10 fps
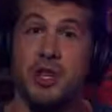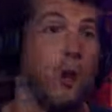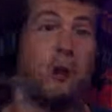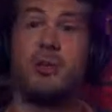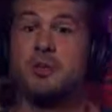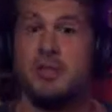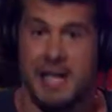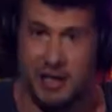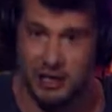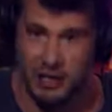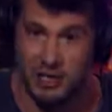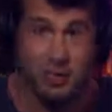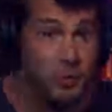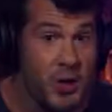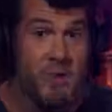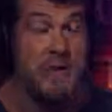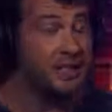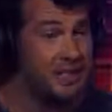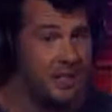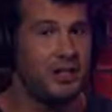No increased mortality rate. Just want to be
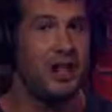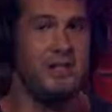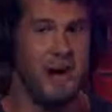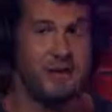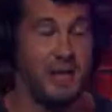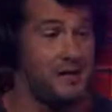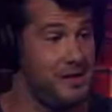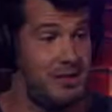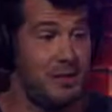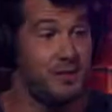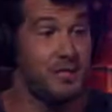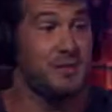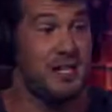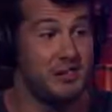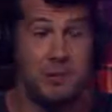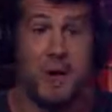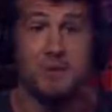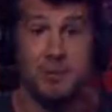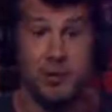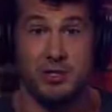clear about that. And there are some studies where
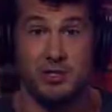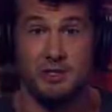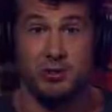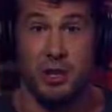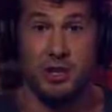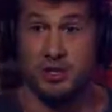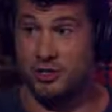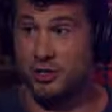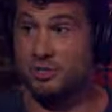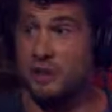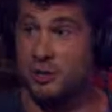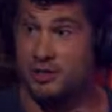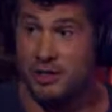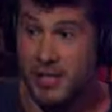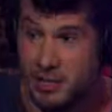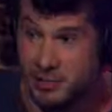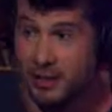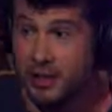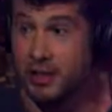pipe smokers lived longer. So, Bill, good on you.